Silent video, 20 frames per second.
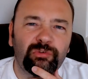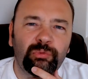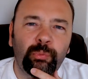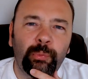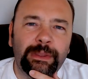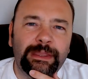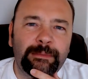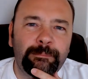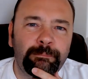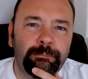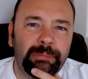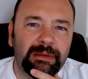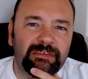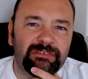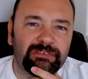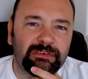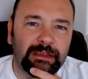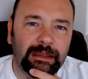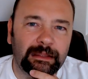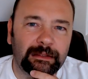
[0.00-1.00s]
sweet
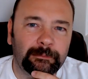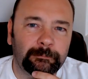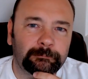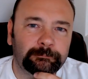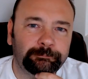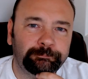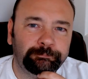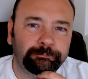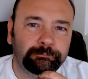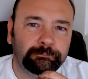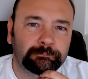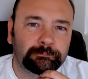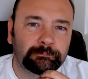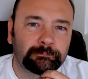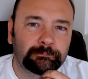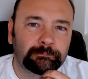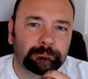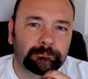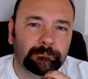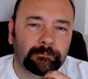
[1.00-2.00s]
biscuit.
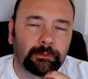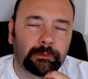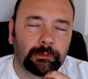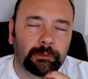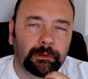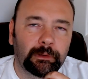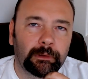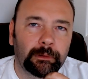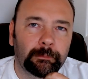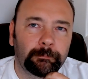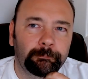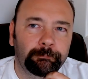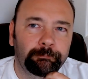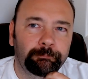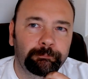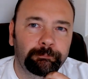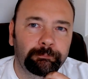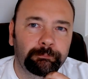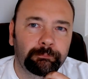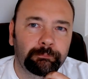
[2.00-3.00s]

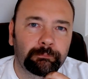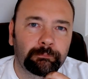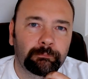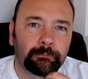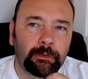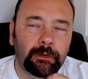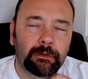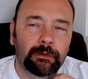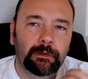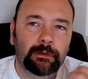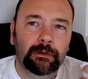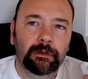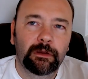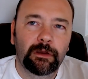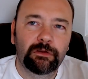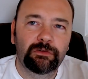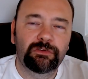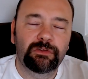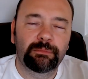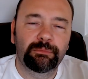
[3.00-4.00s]
You
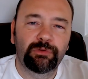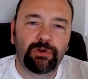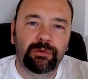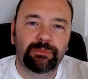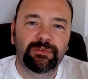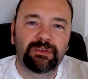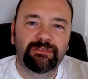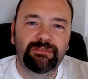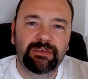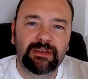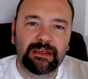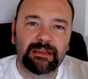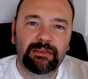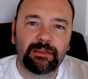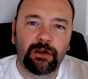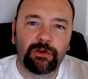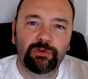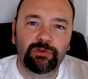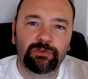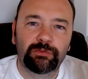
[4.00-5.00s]
know, sometimes if you eat
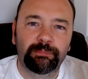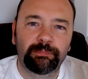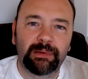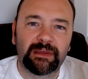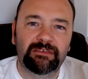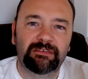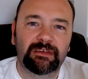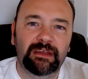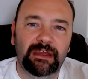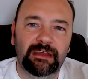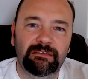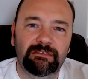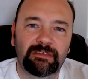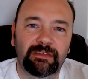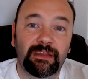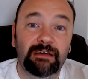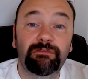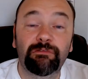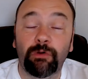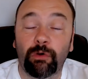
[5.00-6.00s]
those biscuits, and
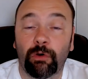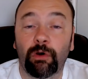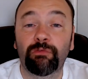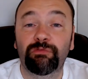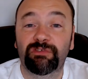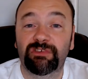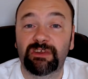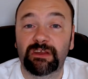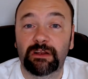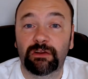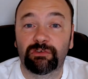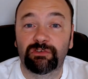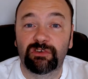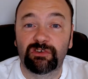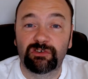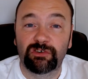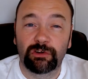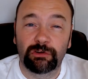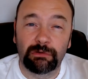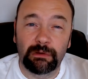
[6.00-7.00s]
they've got obviously lots of
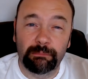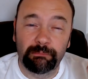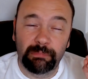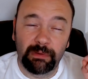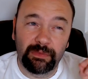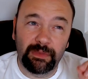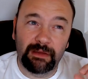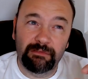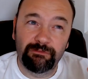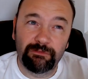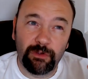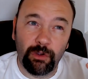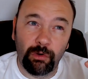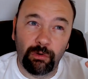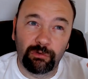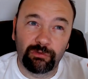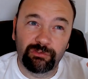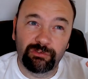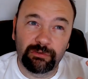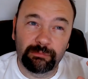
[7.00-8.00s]
sugar in, but they've
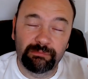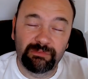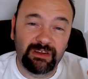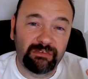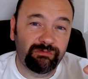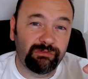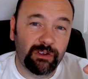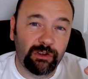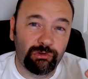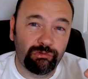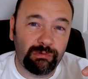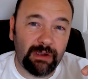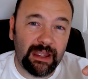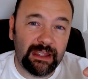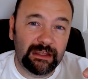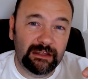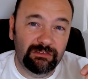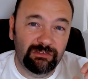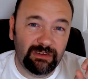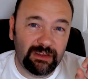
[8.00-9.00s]
got some different
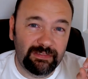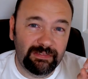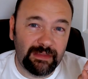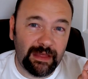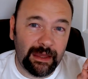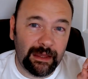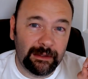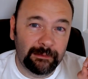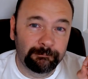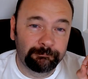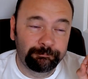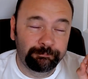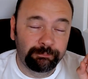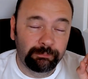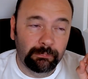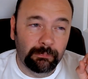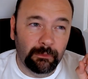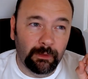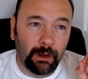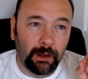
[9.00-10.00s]
grains in
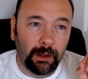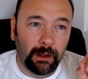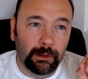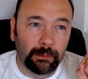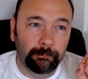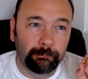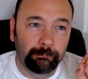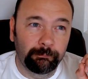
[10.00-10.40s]
there.